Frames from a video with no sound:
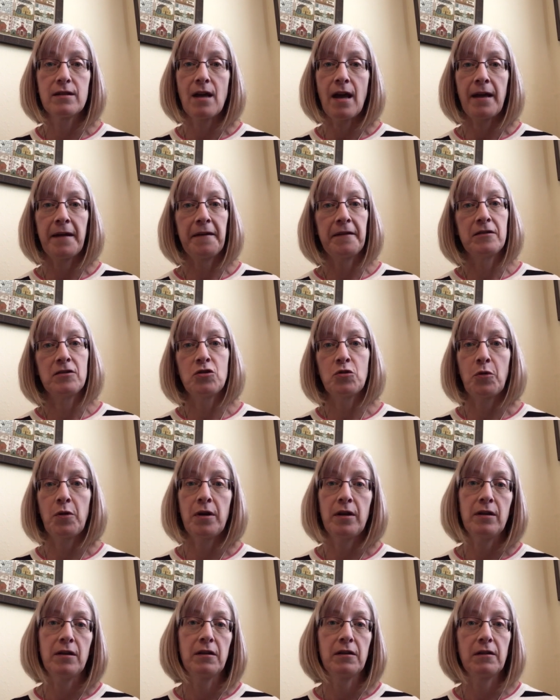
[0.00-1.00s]
I
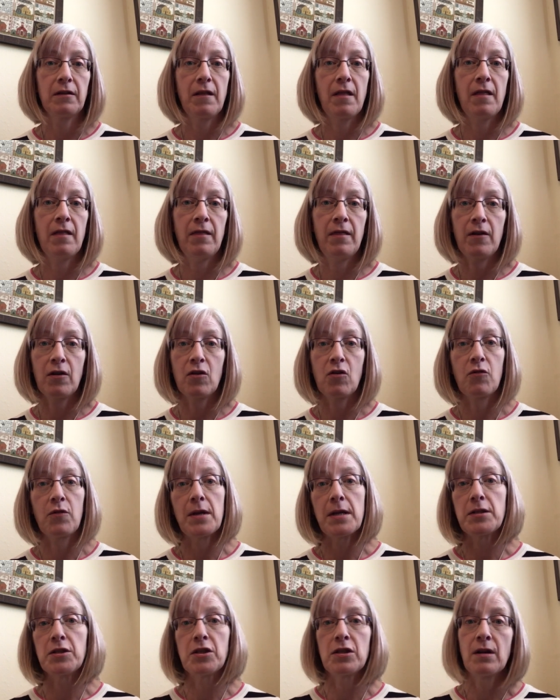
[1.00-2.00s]
enjoyed the
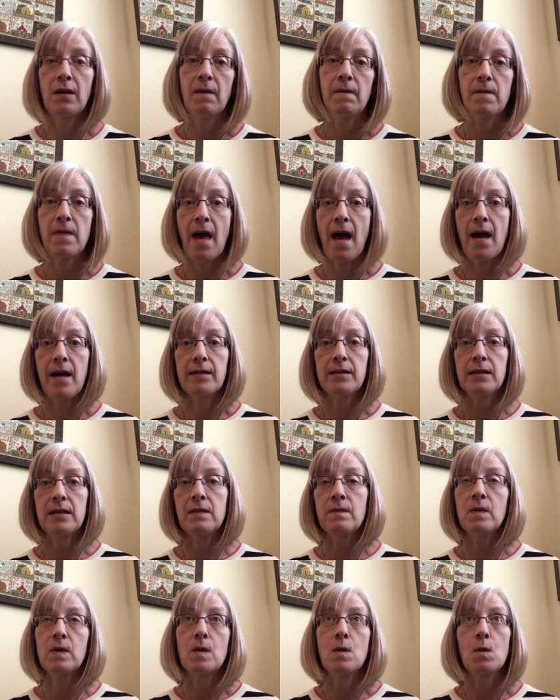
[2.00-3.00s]
creation of that,
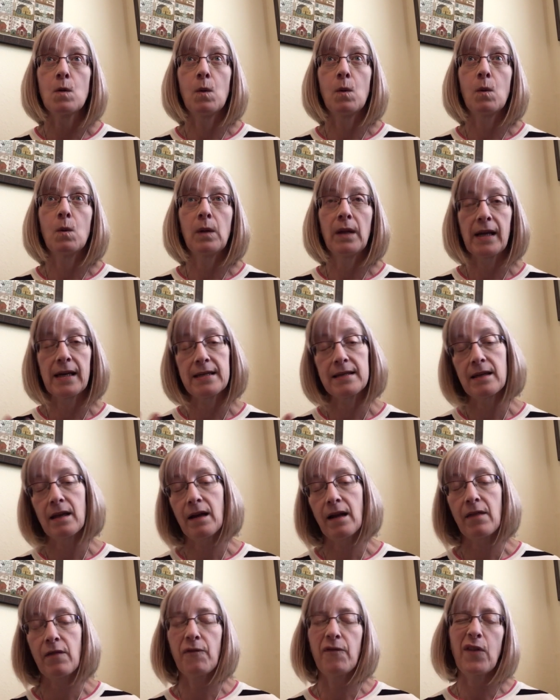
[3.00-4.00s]
even though, like I said,
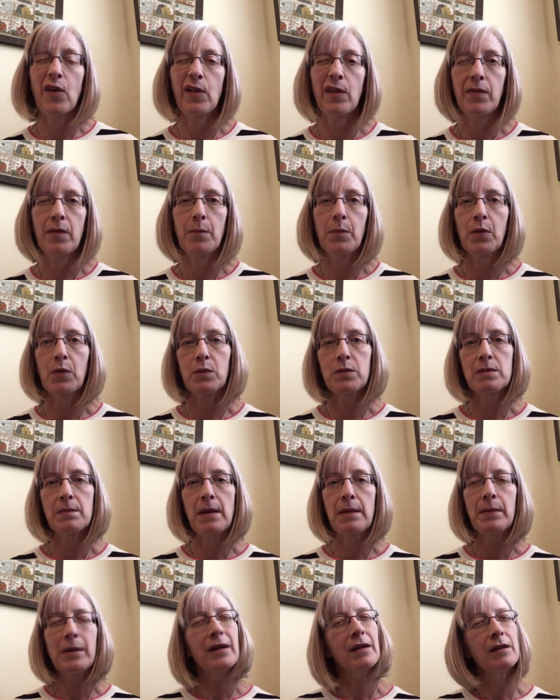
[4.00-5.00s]
I felt like the book was
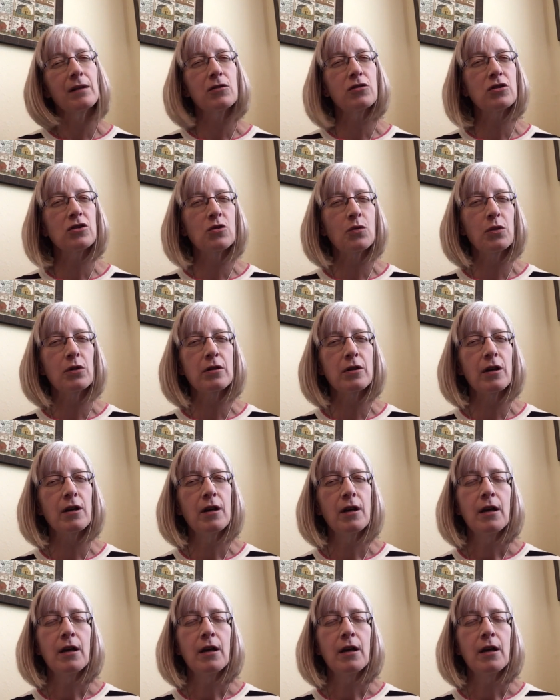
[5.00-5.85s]
maybe a little short,